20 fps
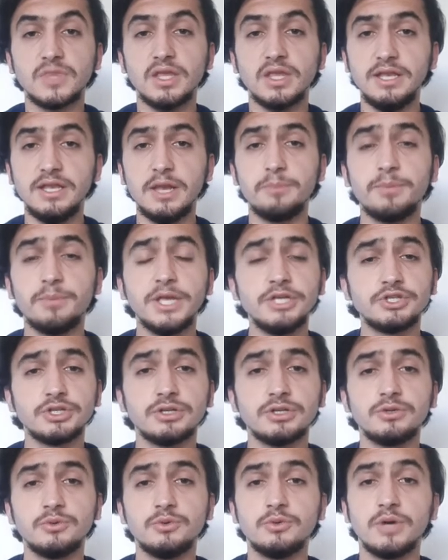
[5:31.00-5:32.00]
in a
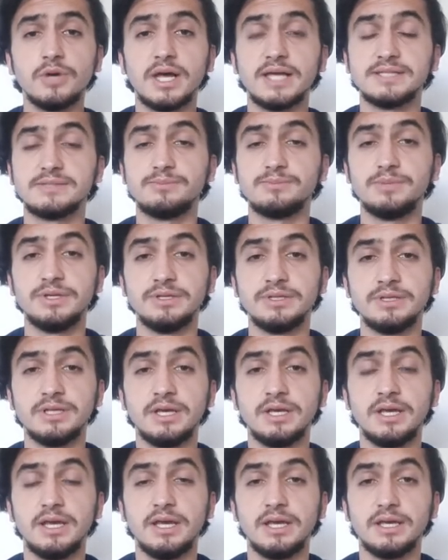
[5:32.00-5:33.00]
patient who has been
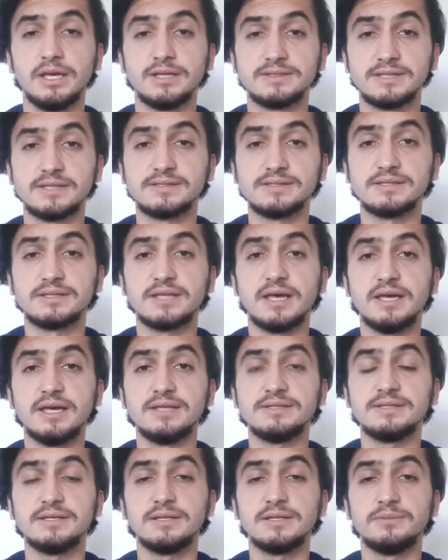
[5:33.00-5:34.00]

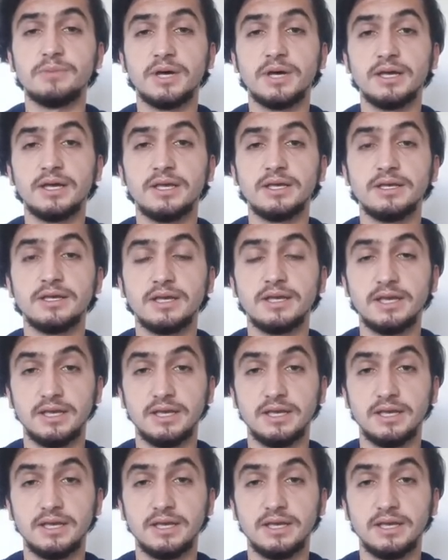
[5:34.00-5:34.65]
sensitized by